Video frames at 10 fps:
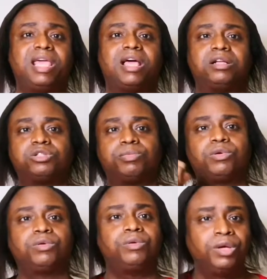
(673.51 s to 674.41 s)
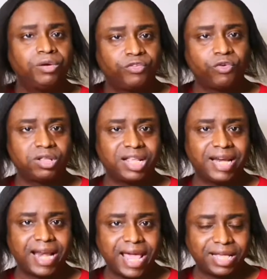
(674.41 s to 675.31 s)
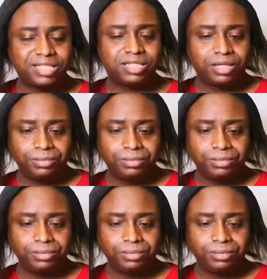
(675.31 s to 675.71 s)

eligible for the next,